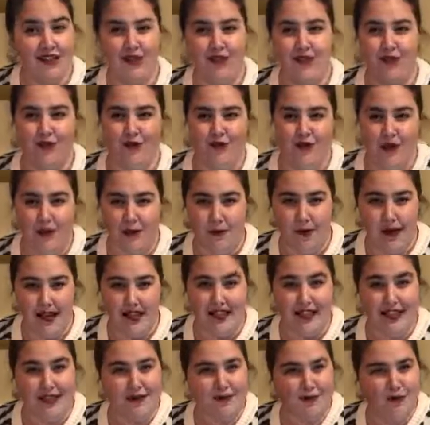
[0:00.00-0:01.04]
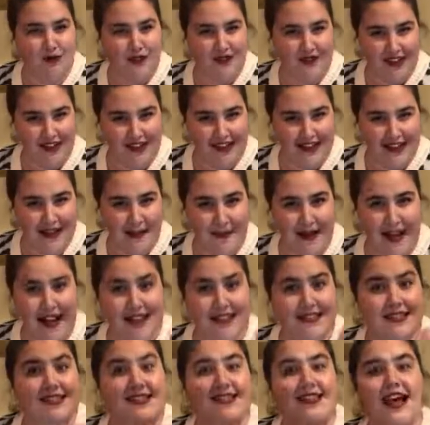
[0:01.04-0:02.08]
the green one, that's more of a clay
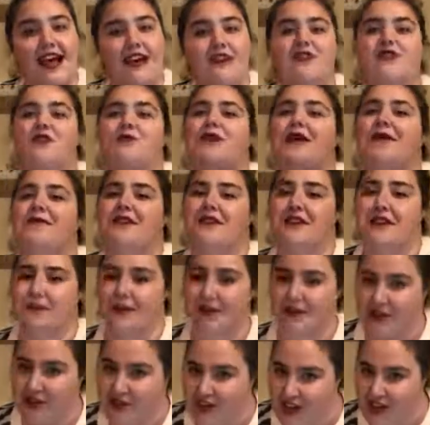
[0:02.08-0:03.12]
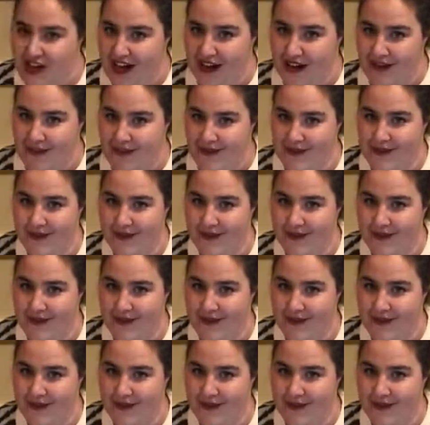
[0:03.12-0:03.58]
mask, that you should probably keep on your shelf.